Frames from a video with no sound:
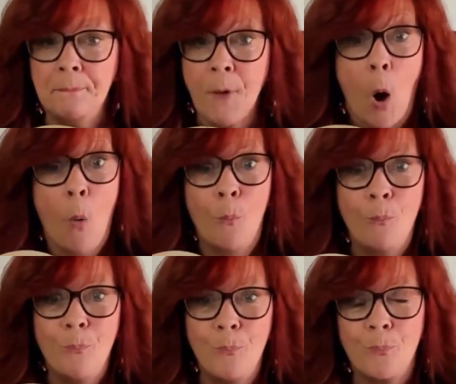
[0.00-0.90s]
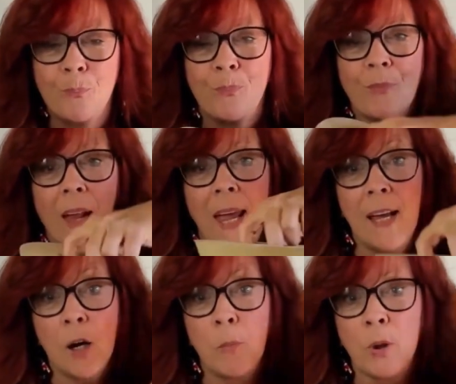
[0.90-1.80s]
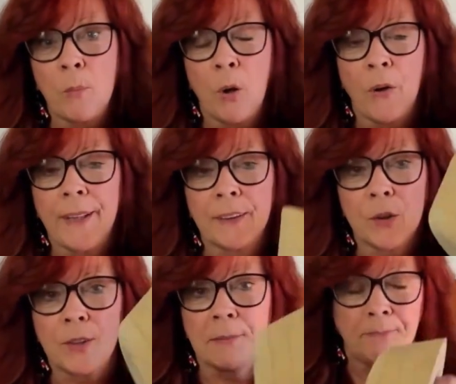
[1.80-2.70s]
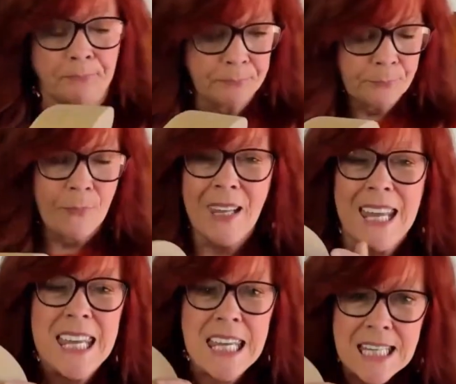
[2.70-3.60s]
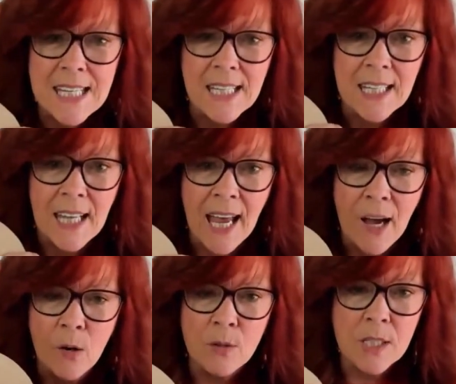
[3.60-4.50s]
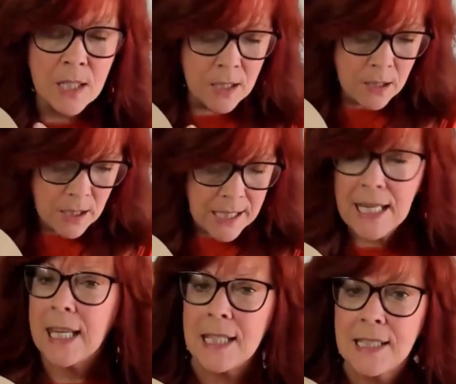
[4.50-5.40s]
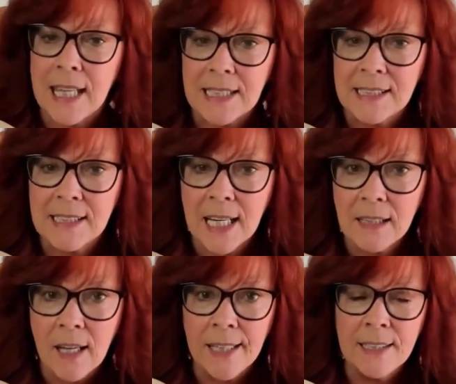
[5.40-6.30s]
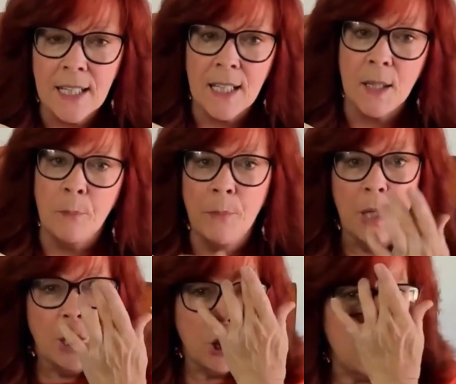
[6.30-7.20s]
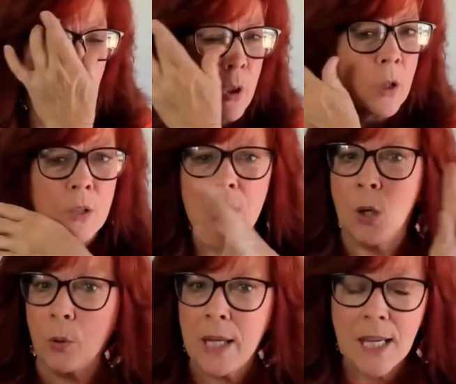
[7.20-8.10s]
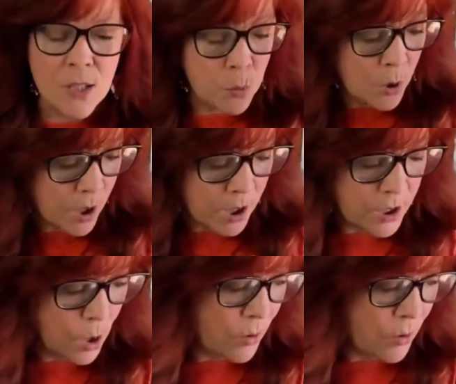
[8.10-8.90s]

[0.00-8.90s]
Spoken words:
Oh. And our bowling ball handles. Easy to get out. They stay lined up. There's no guesswork, no